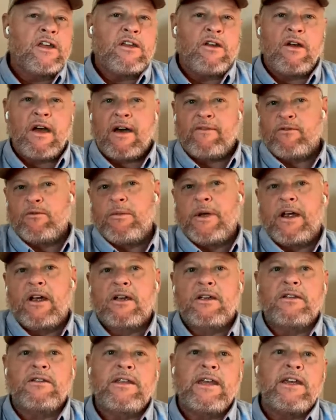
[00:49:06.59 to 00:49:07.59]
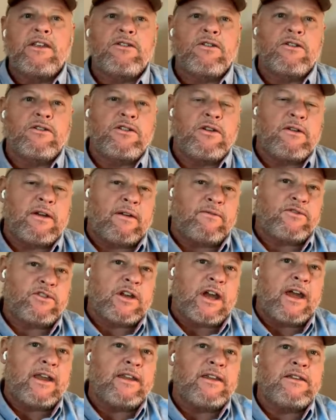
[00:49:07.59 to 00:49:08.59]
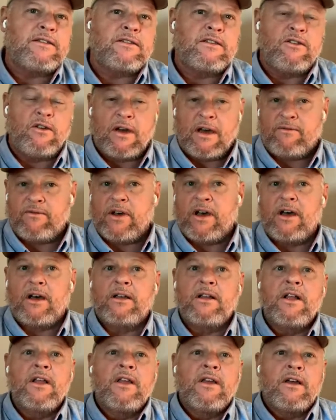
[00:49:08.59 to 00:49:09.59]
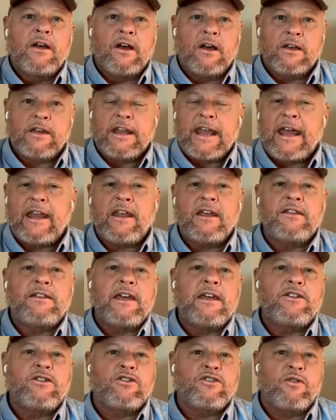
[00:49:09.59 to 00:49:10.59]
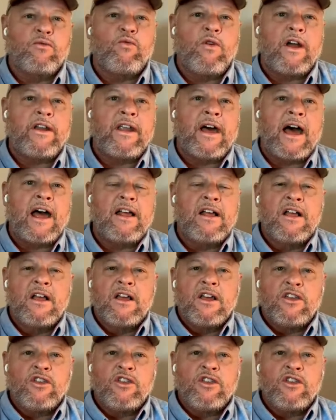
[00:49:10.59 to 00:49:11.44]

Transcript: you have American teachers, you have Chinese, you have uh, uh, Canadian teachers and whatnot.